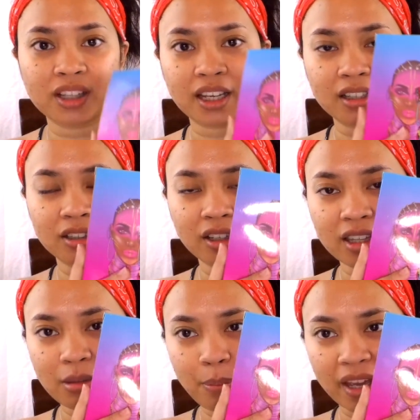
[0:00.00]
Like, look
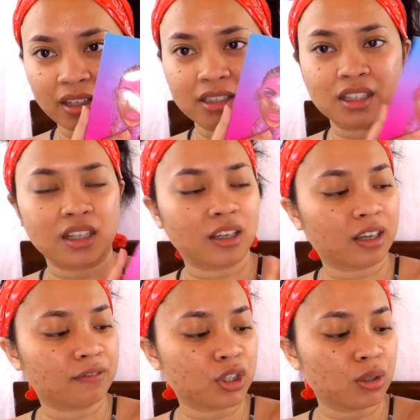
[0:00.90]
at the packaging. It
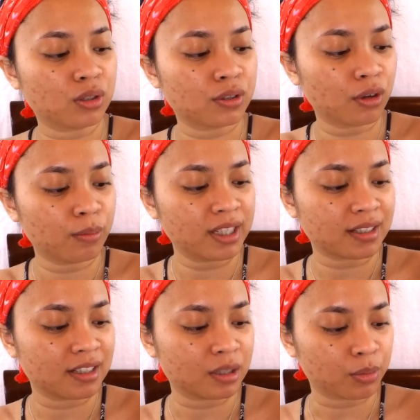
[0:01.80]
gives you so much
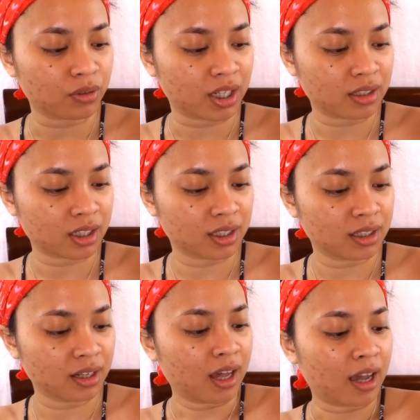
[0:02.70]
inspiration.